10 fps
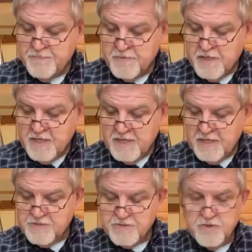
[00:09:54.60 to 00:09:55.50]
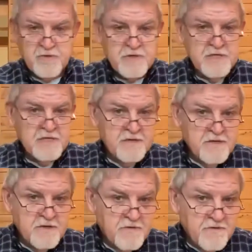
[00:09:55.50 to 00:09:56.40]
And so,
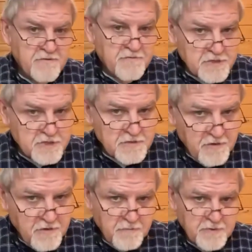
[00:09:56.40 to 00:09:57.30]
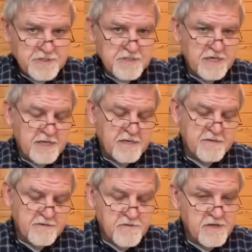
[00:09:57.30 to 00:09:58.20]
first of all, we see
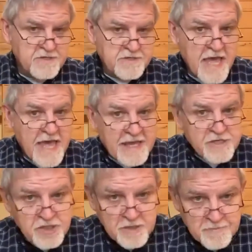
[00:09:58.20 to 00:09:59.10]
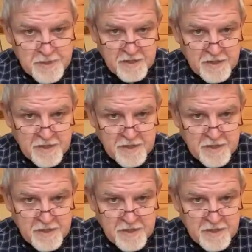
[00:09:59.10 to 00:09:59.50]
there's headship here